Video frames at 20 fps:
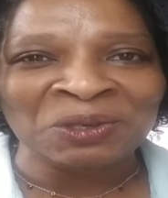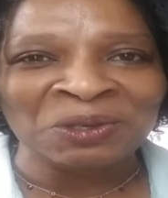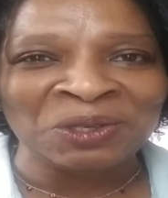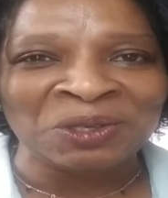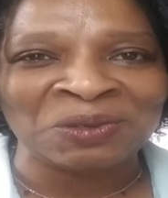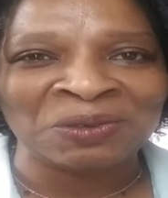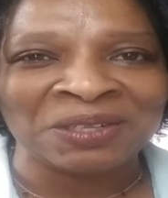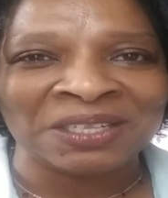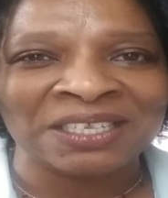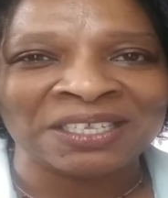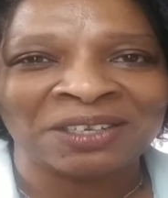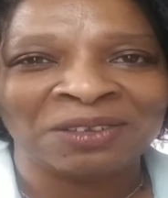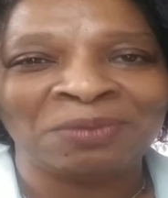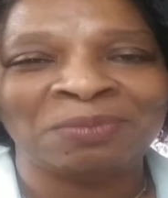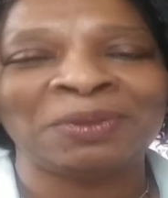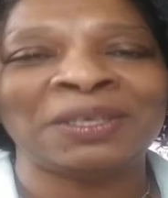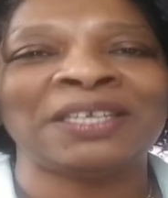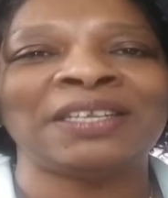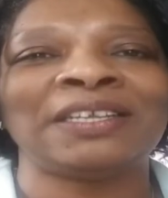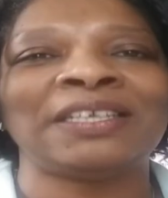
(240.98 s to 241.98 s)
you a little
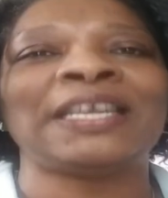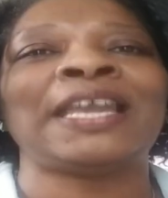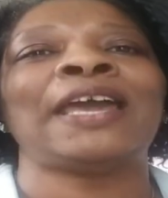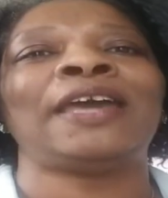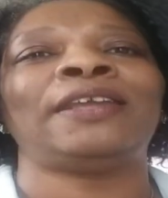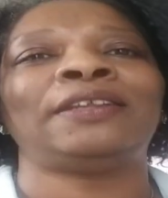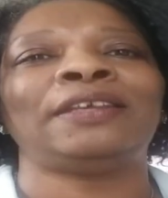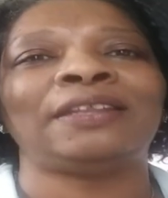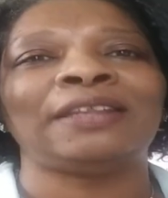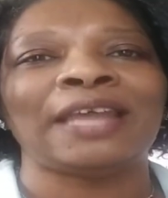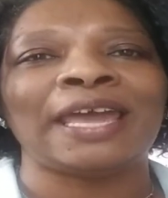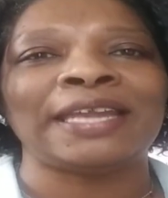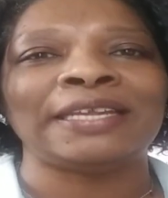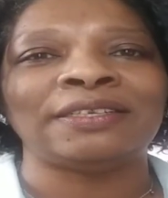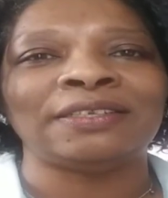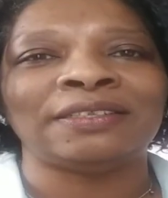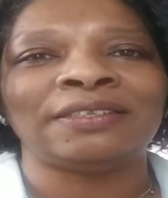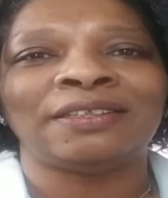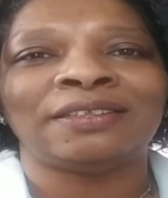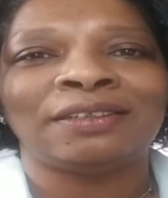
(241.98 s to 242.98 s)
bit and kind of
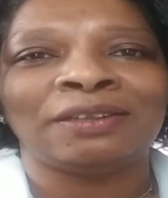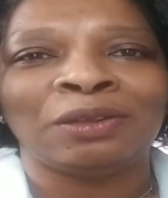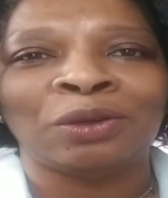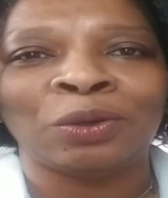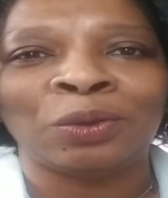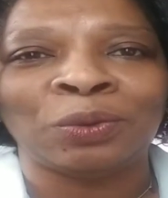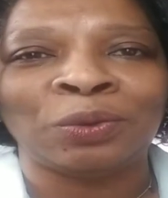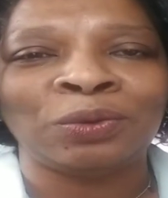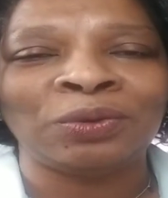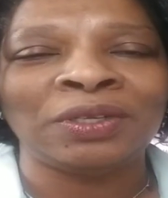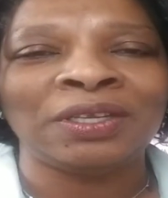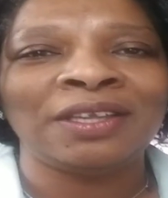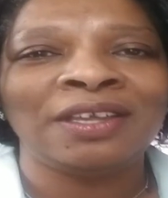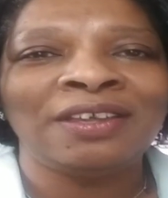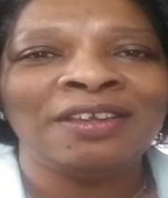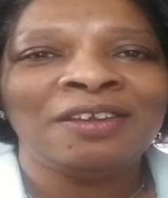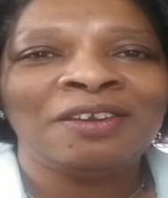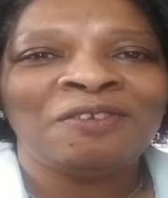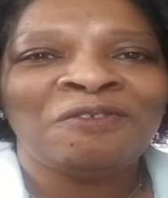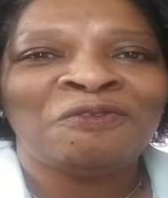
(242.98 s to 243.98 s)
lighten the load
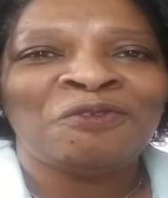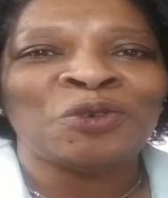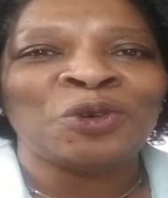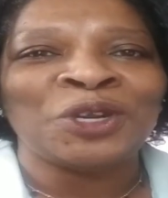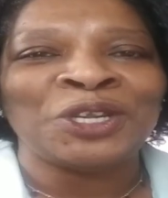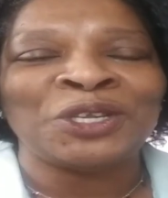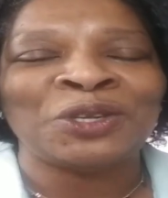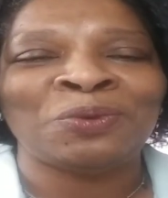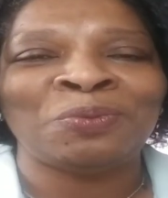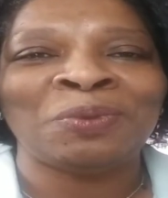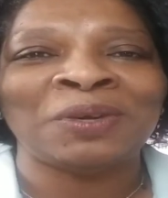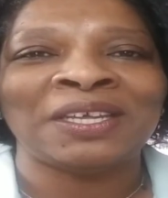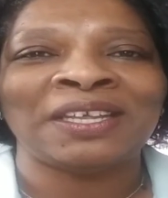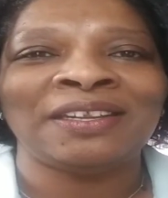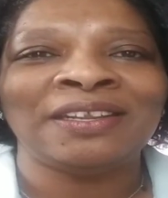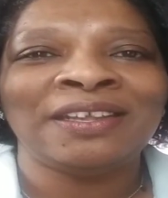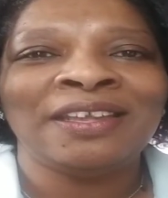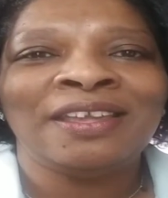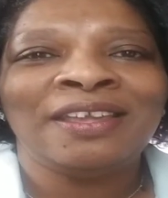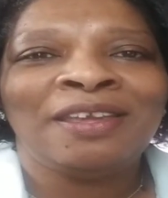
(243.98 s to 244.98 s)
for you.
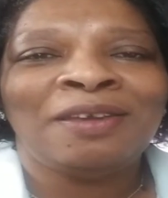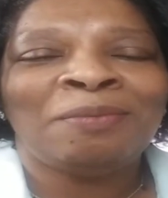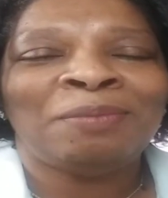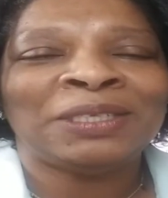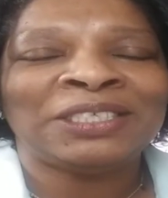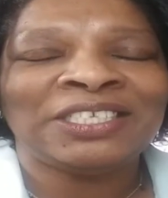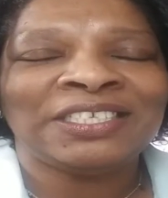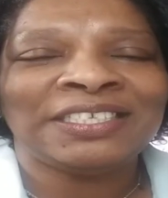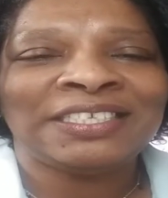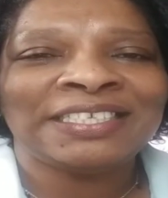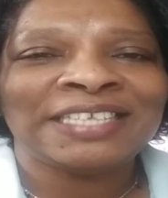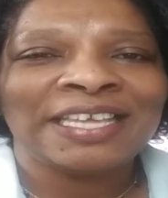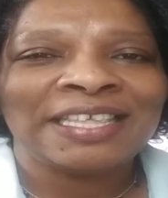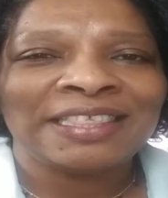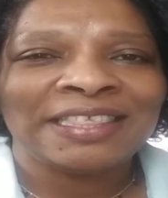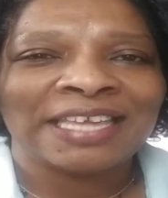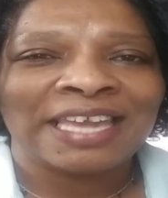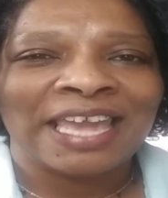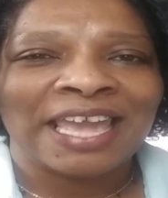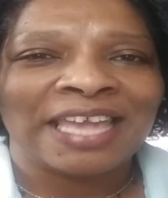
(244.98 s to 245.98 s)
But but she
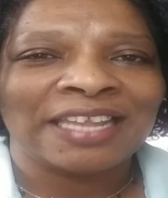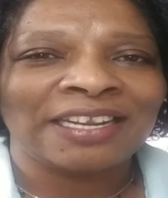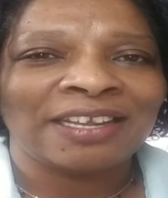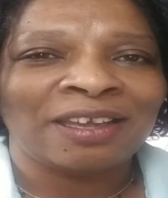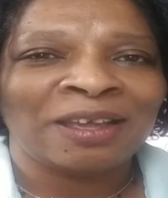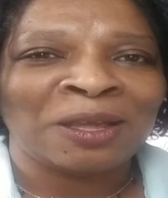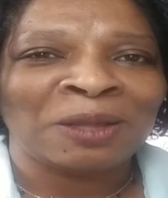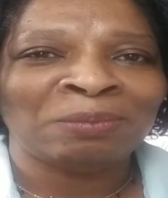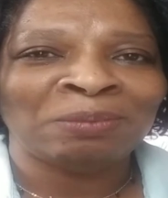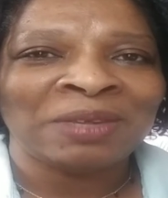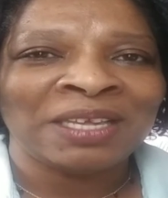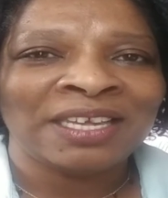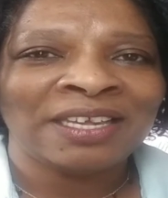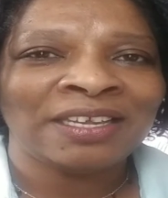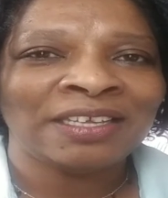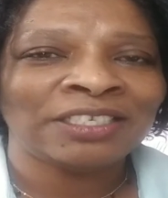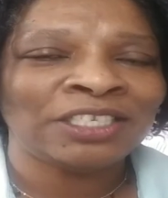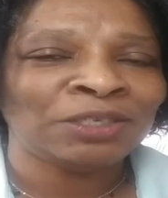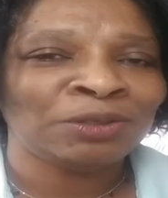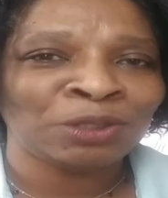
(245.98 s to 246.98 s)
said that um,
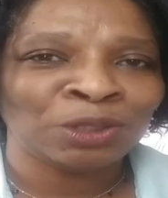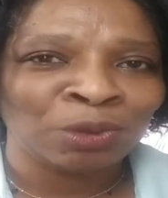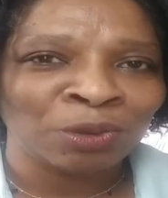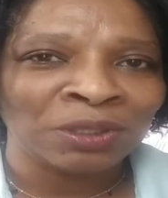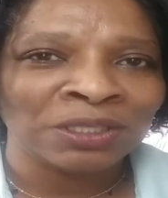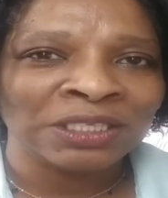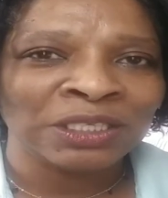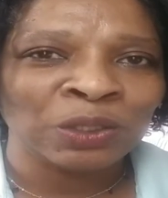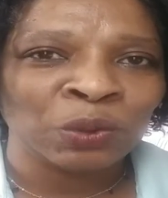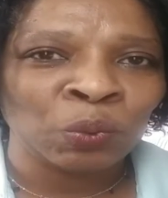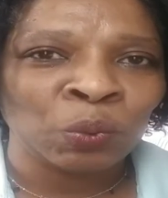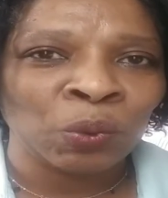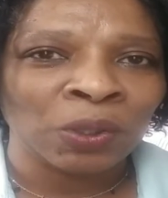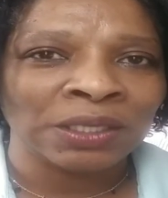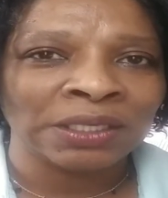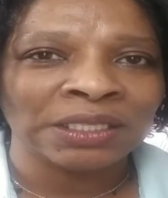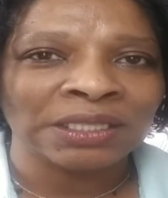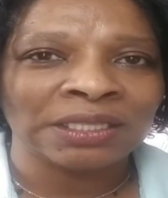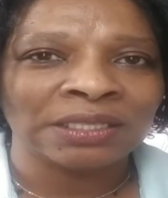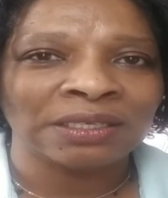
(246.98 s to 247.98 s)
she was going to
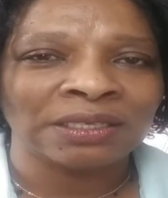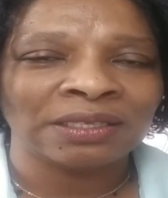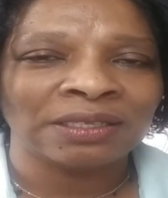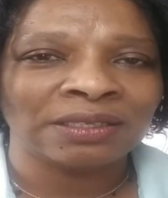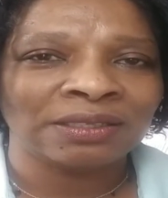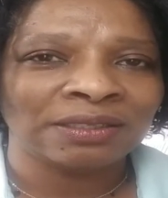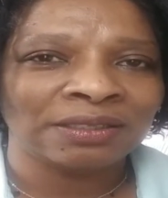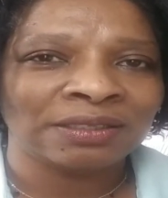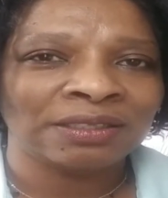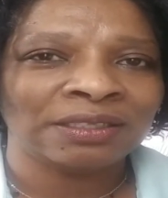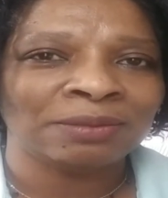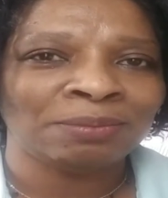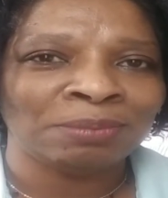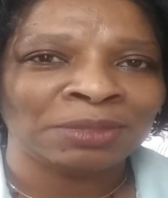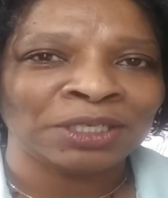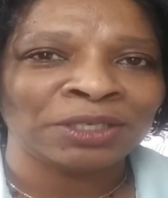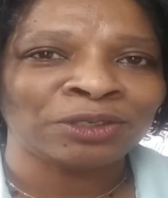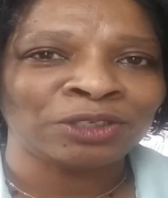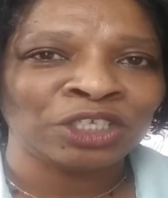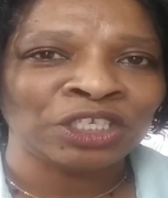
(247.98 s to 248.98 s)
one of the the
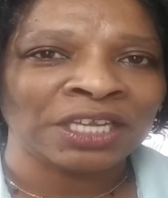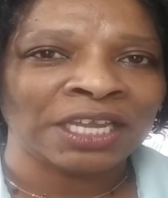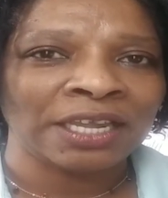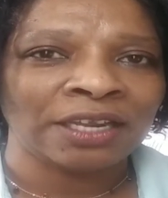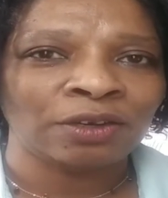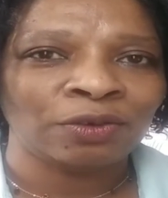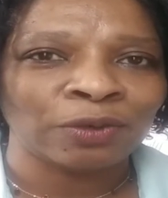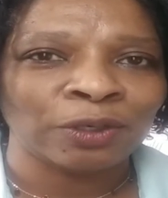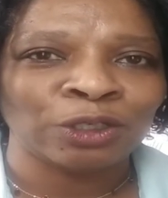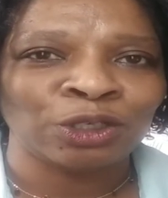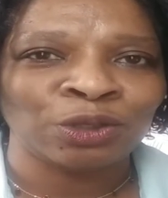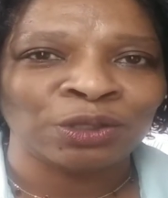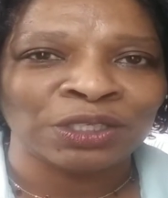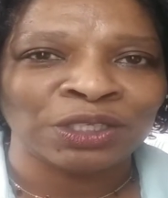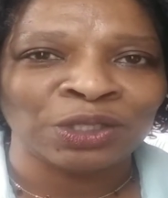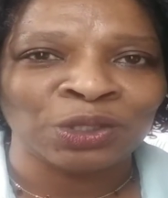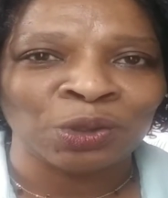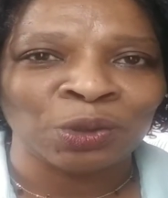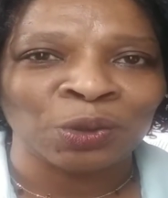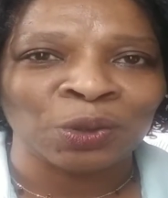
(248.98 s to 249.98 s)
bigger chain grocery
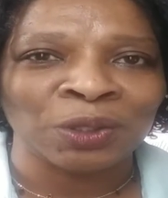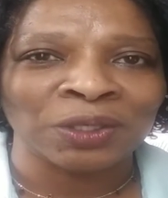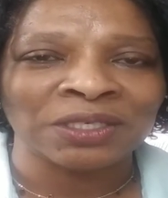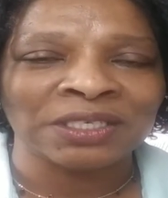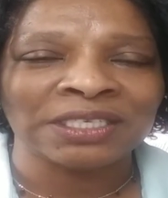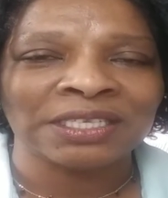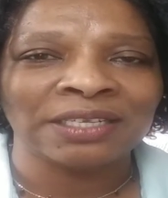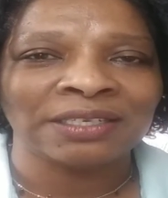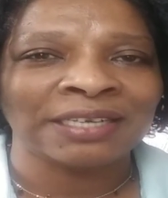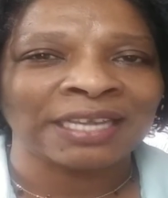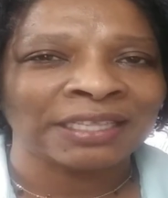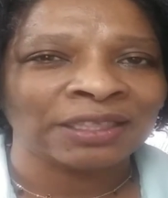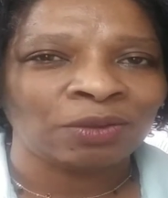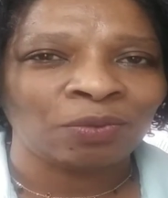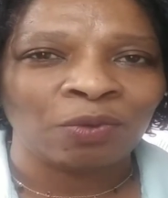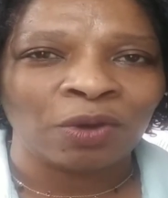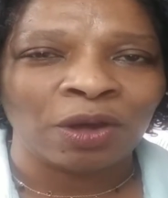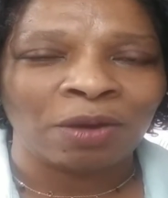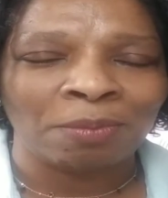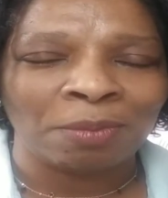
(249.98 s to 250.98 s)
stores, not the
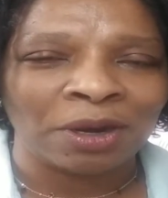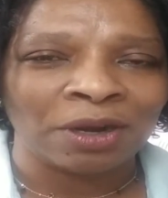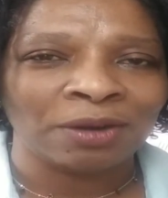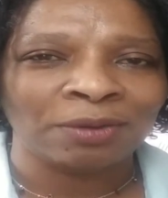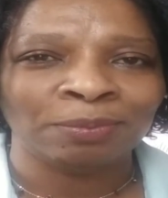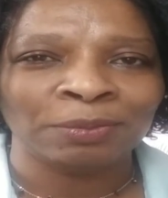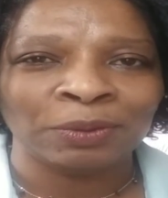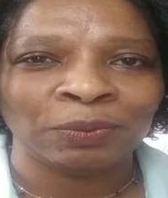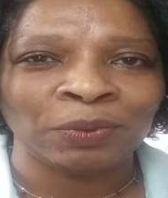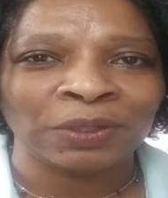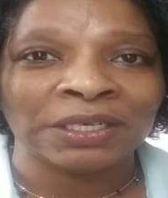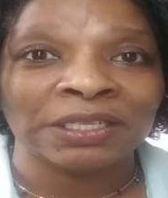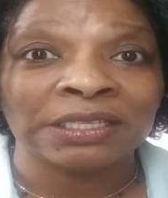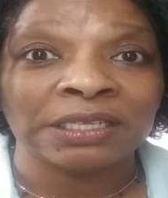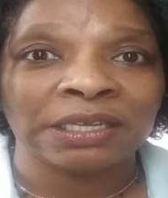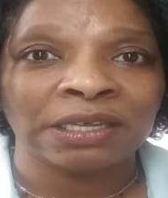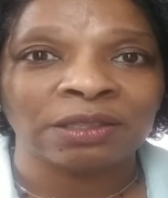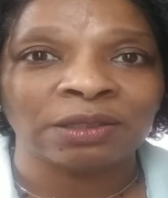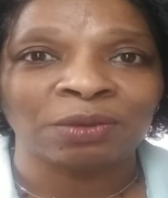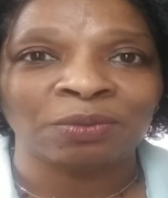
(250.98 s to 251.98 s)
Walmart, but one of
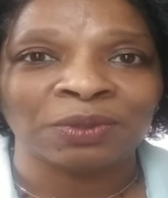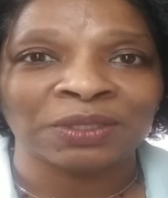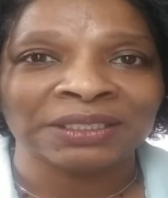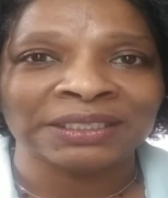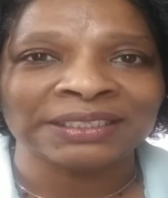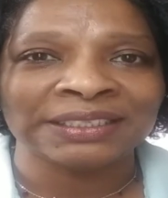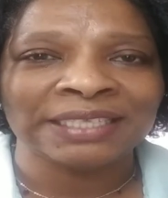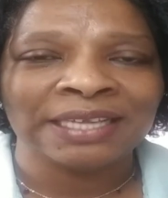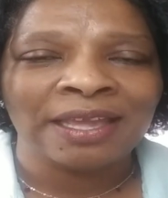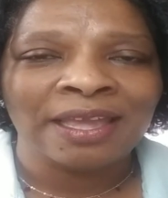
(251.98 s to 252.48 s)
the other ones,